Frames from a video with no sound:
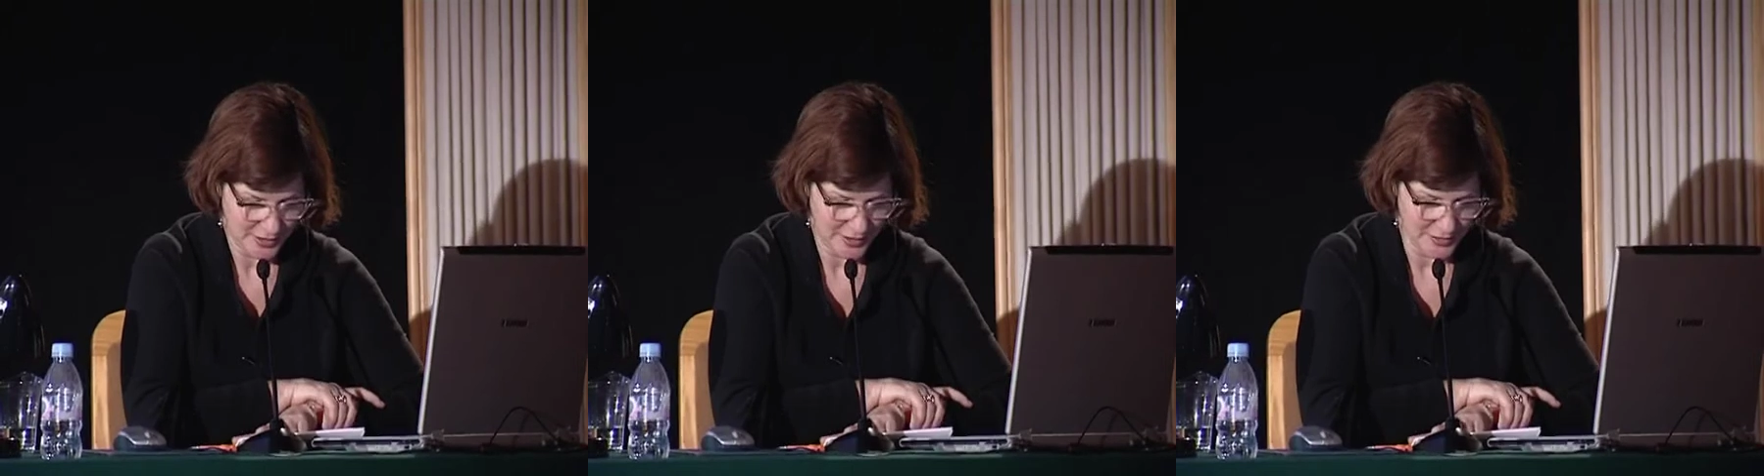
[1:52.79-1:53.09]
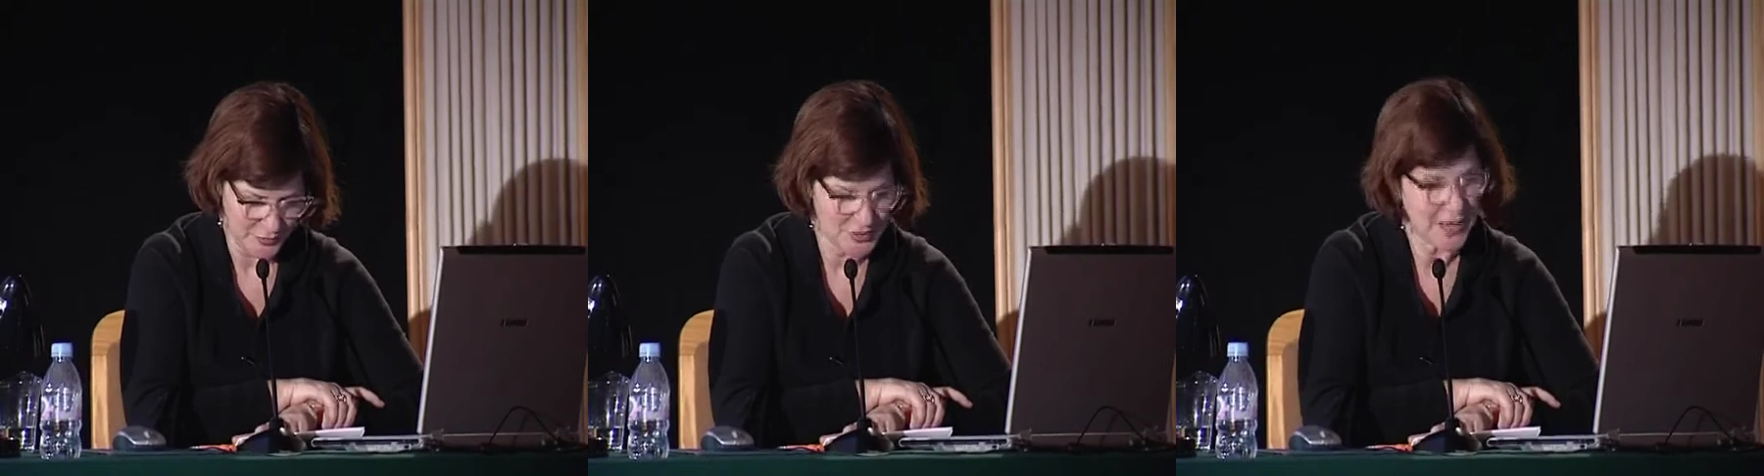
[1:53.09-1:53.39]
and
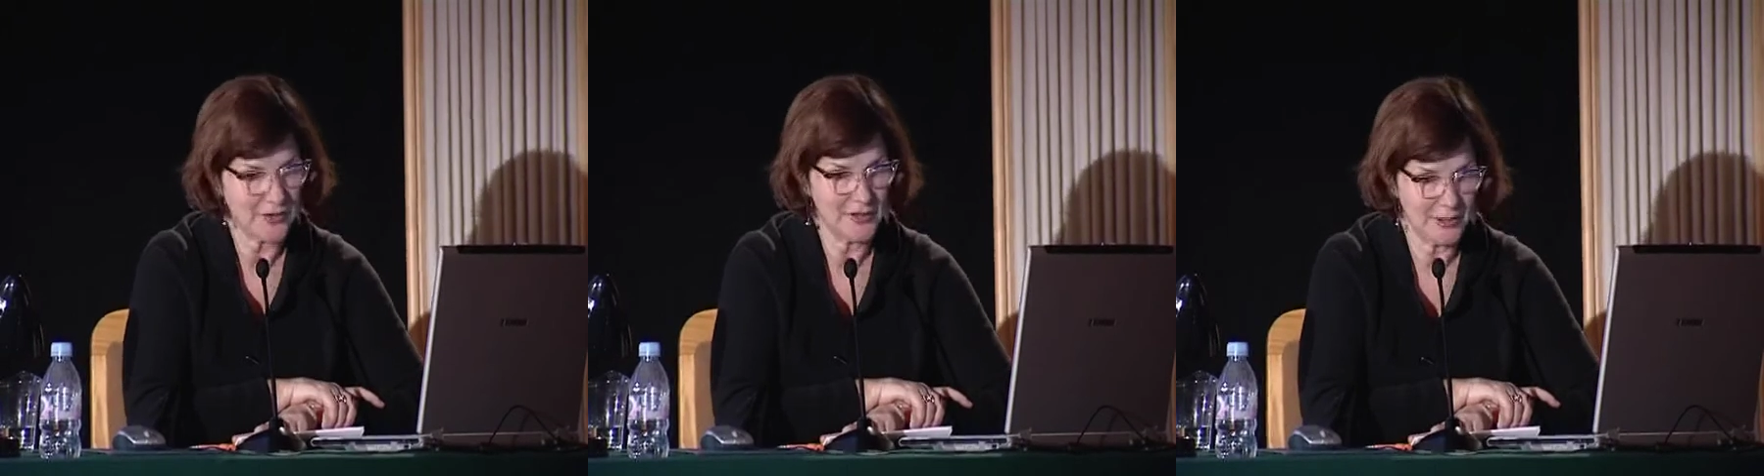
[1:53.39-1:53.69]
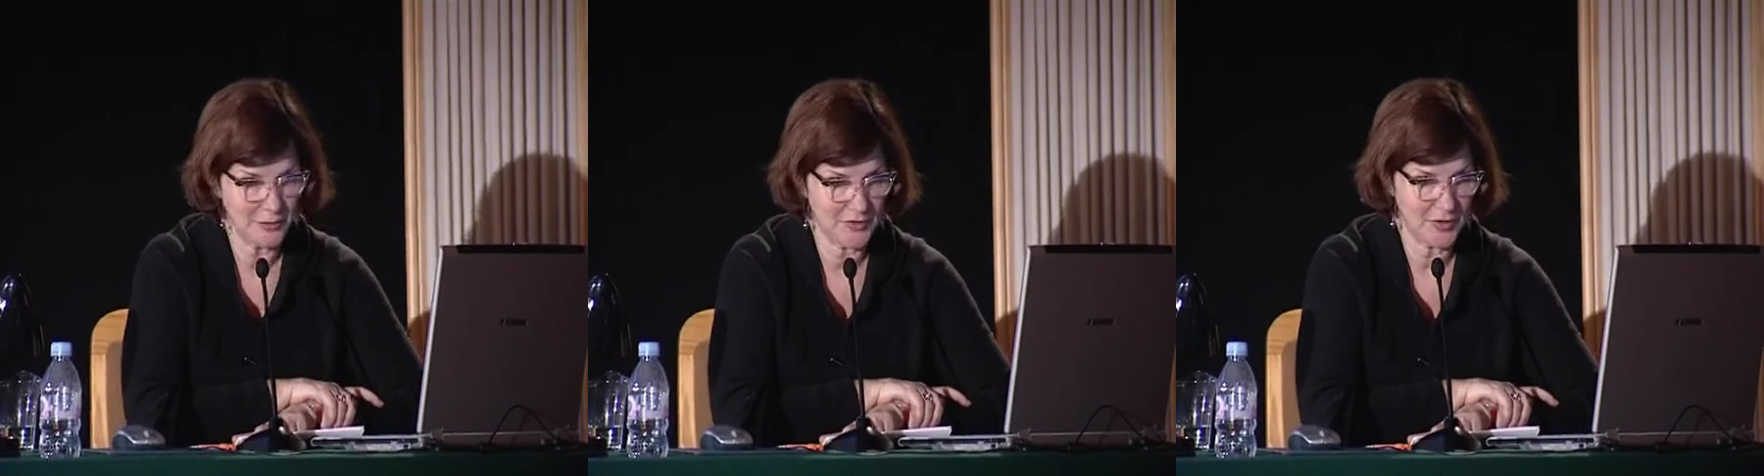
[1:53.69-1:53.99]

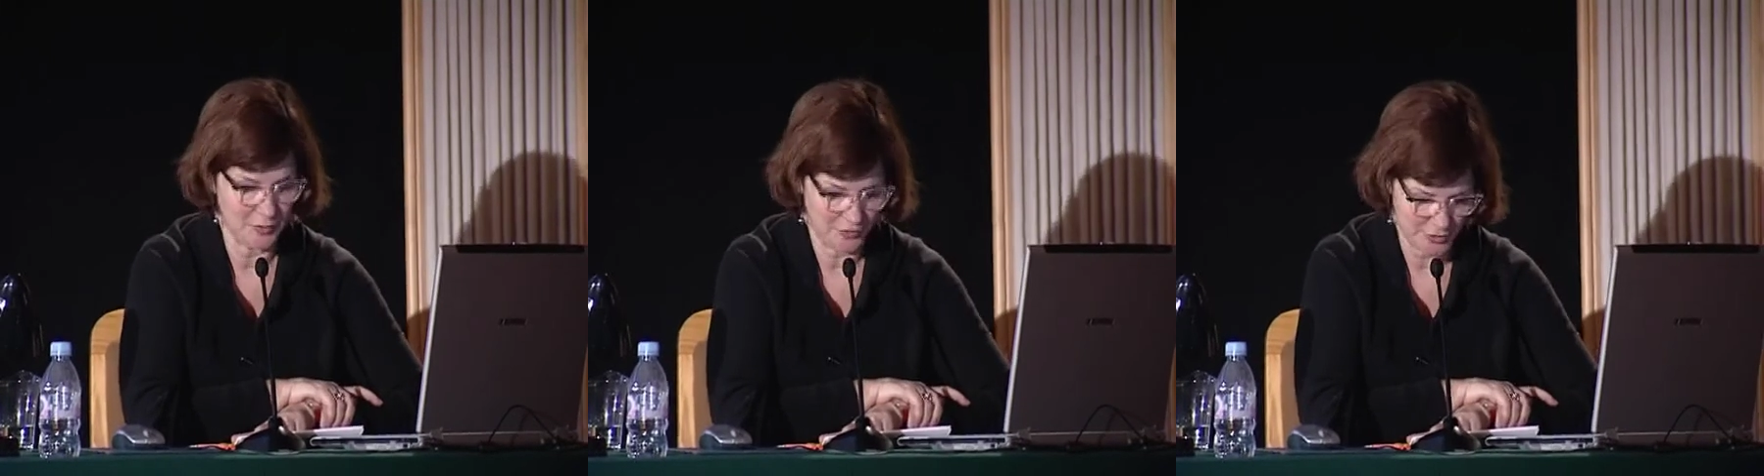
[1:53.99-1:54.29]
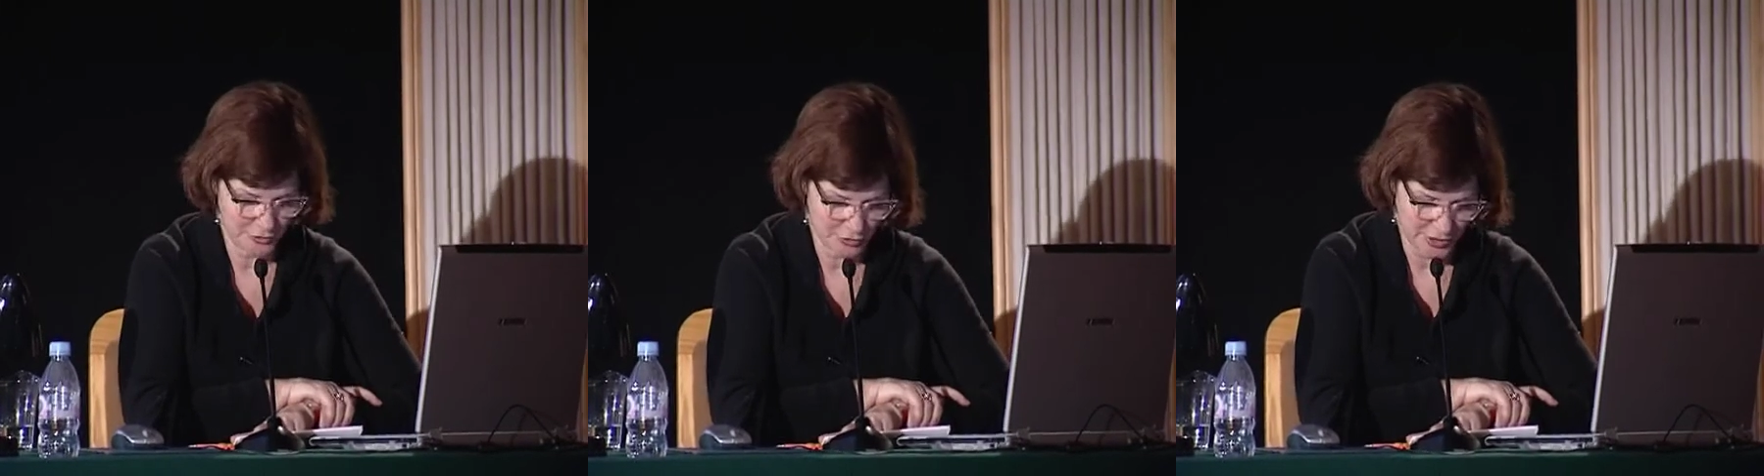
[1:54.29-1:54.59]
undoubtedly with some
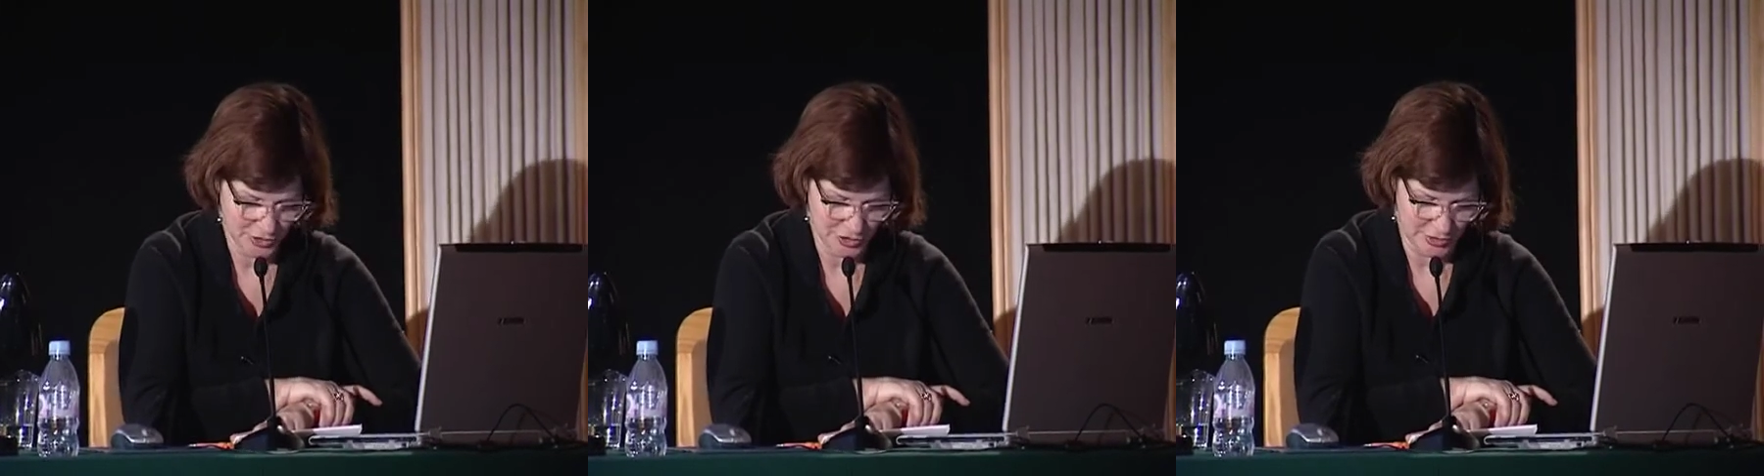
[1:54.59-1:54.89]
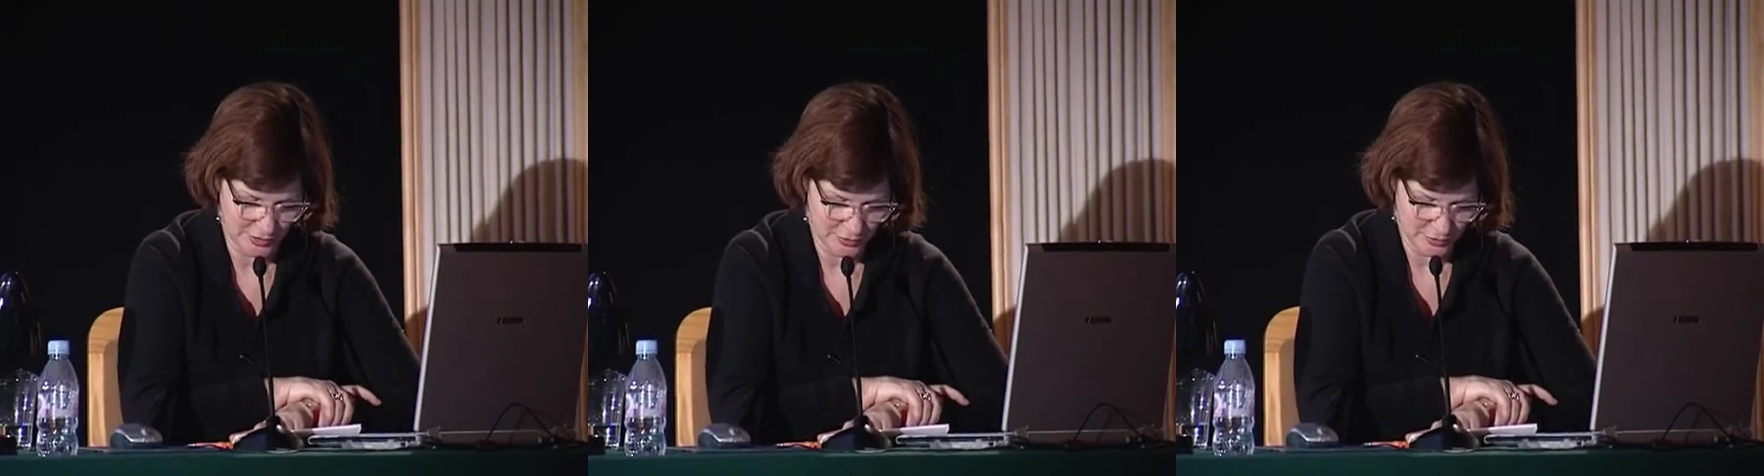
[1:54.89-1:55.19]

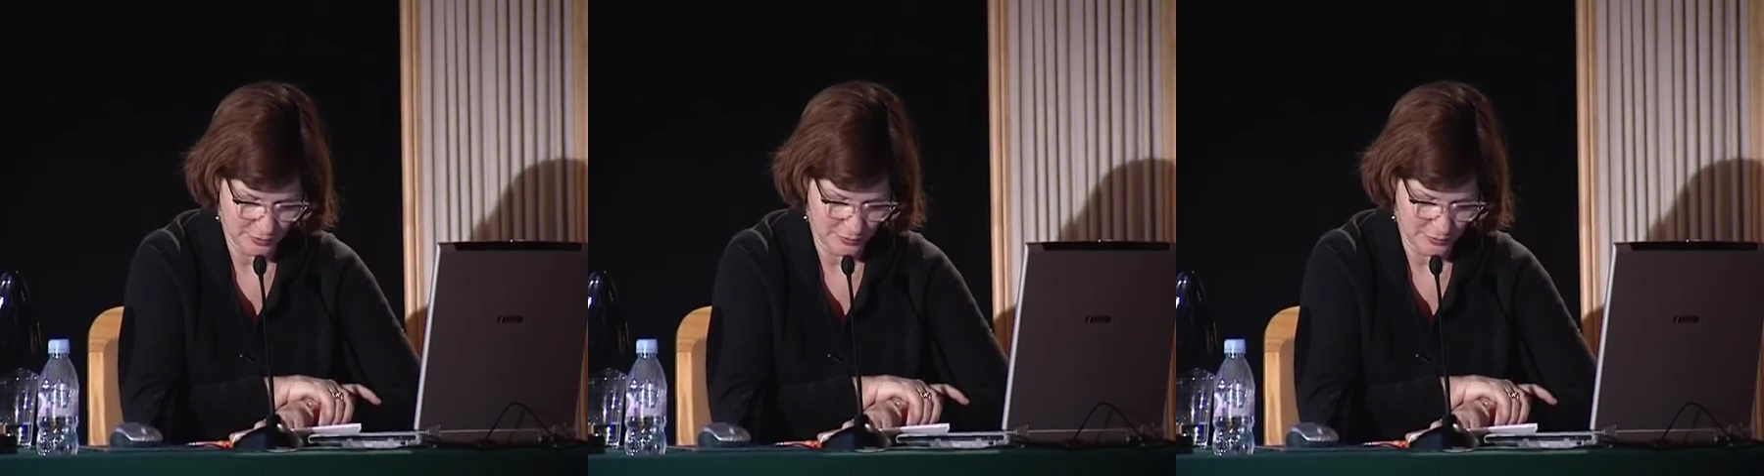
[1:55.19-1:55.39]
frustration,